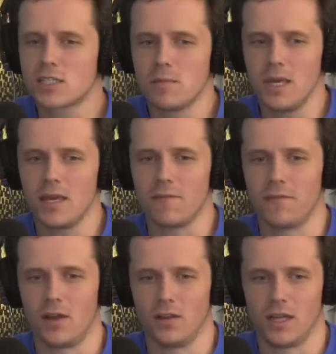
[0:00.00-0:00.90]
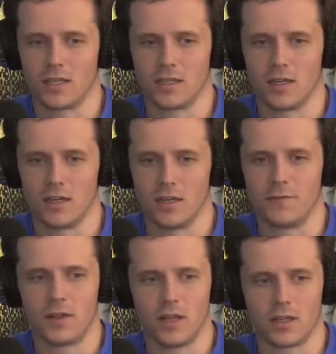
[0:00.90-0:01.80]
to me it felt like
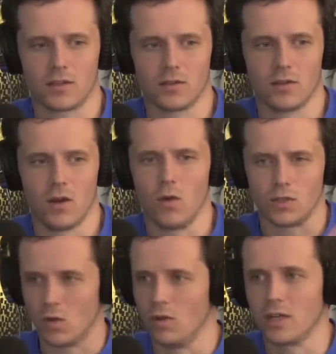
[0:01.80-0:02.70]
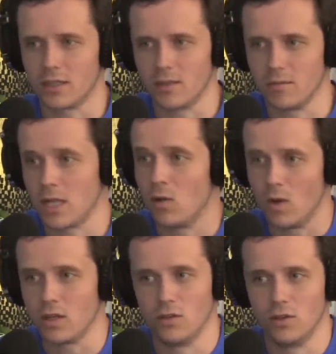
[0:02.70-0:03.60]
oh, don't look at them. They don't
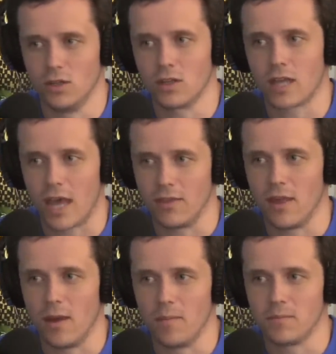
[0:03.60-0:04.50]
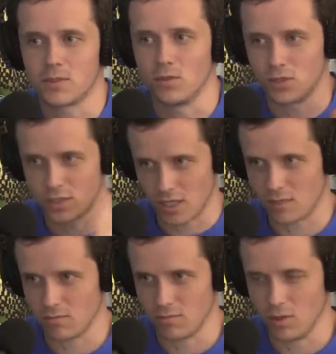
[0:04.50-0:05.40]
want you to look at them. So just like
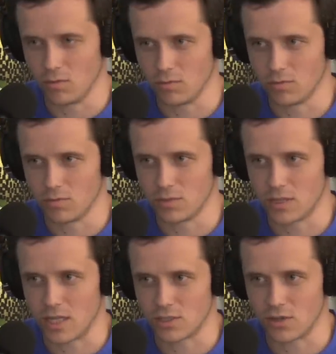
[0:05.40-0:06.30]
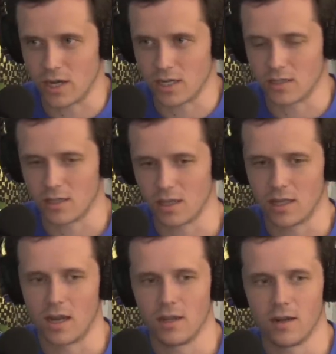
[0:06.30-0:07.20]
stay straight, get the
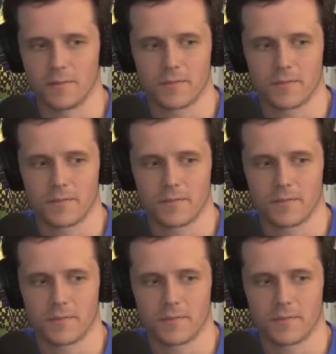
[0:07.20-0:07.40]
hell out of there.